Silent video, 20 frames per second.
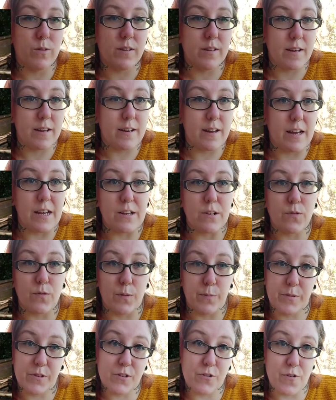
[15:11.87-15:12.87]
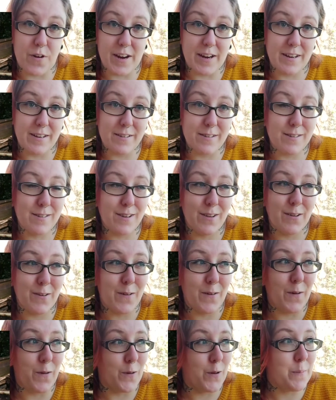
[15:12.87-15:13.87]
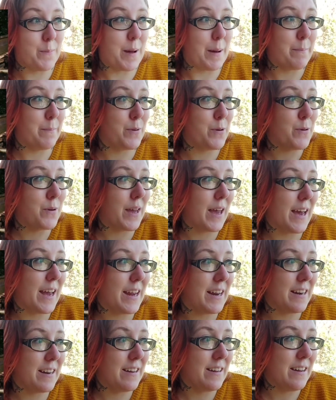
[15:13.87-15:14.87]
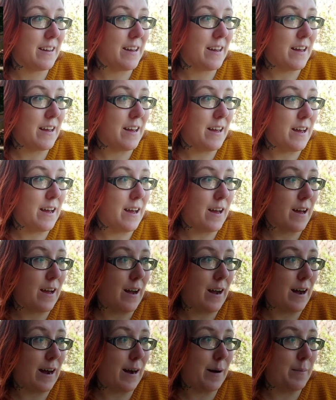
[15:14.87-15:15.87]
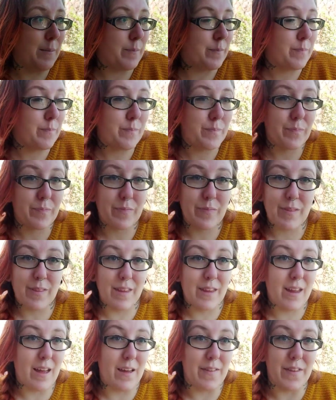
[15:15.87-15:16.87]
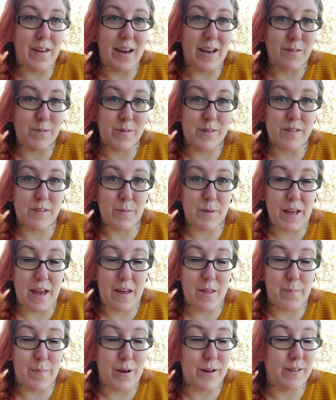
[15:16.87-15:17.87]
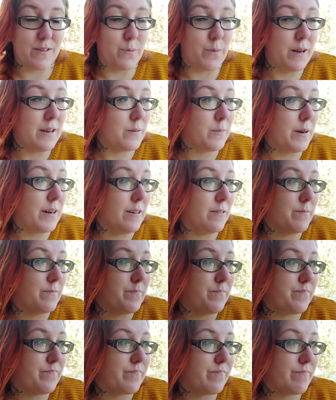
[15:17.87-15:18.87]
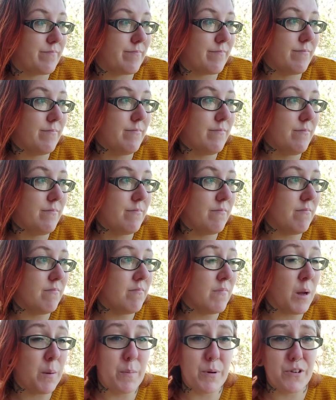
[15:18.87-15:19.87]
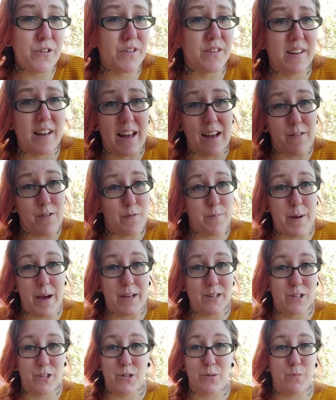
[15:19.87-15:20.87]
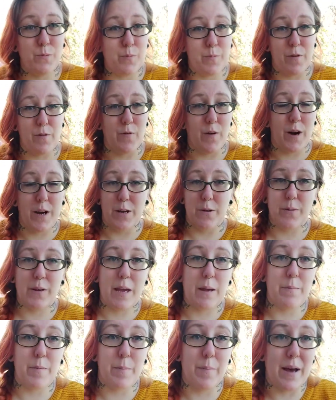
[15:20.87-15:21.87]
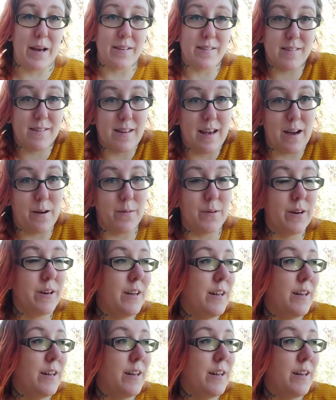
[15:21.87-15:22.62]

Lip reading: CDs from strings on a bamboo cane, and that helps to scare the birds away as well. But just a layer of mesh would be fine. It'll keep the pests out.